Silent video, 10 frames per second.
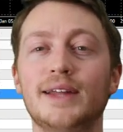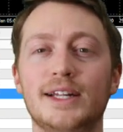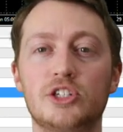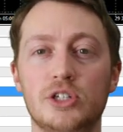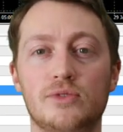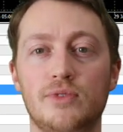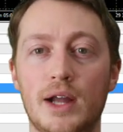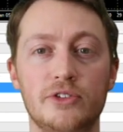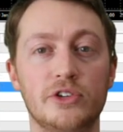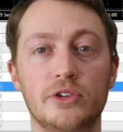and that's just
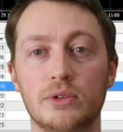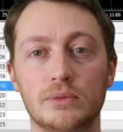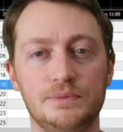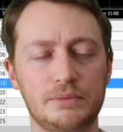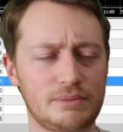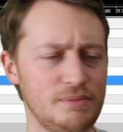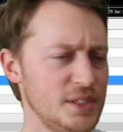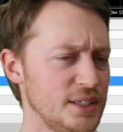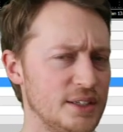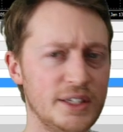fine too.
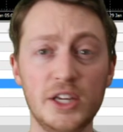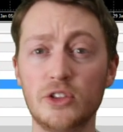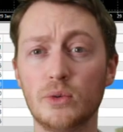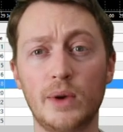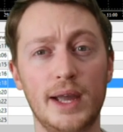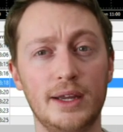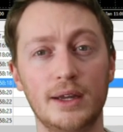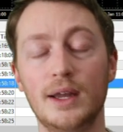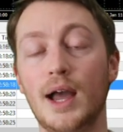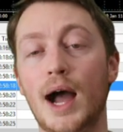Either
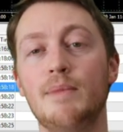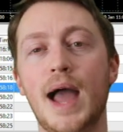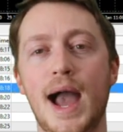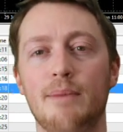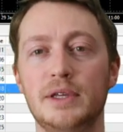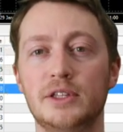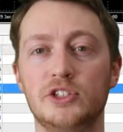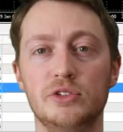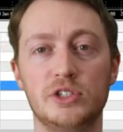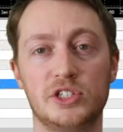way, I'm happy
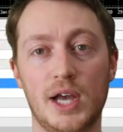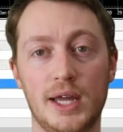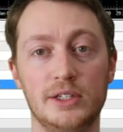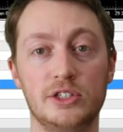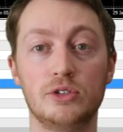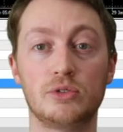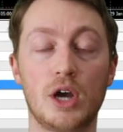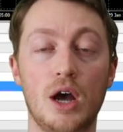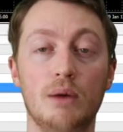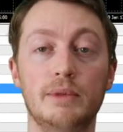that you decided to
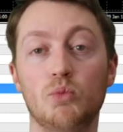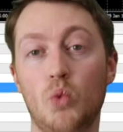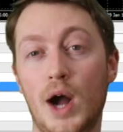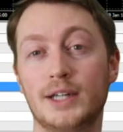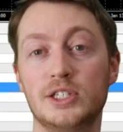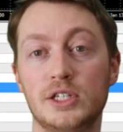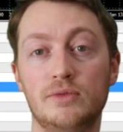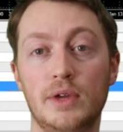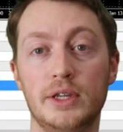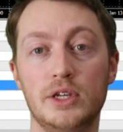come and watch
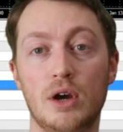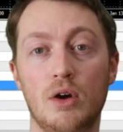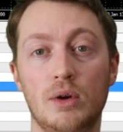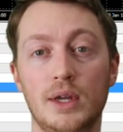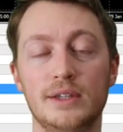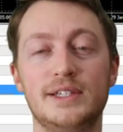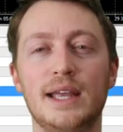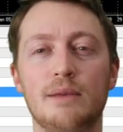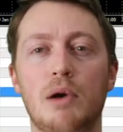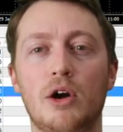this video,
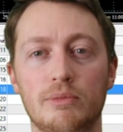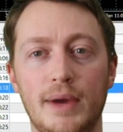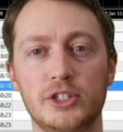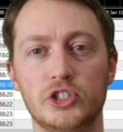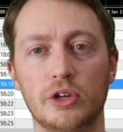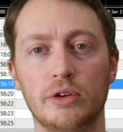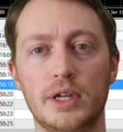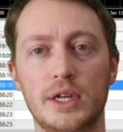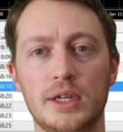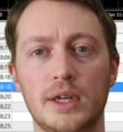take part of my
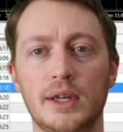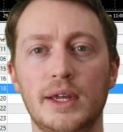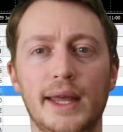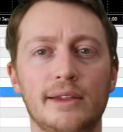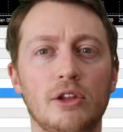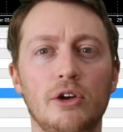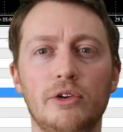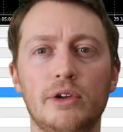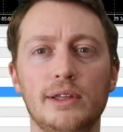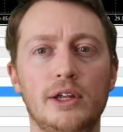journey, and
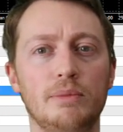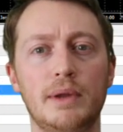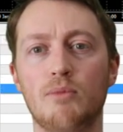learn a little